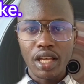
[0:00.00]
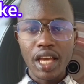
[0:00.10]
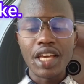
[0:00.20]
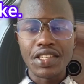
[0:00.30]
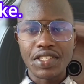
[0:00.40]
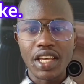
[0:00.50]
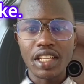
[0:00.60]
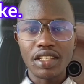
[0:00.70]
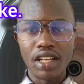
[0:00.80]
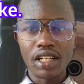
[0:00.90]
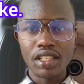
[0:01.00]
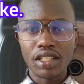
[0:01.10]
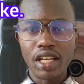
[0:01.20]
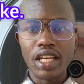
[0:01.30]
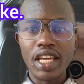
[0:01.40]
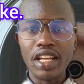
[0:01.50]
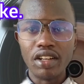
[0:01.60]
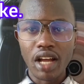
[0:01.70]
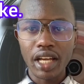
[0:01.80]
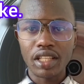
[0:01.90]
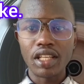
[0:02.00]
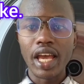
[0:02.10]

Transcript: he said that he liked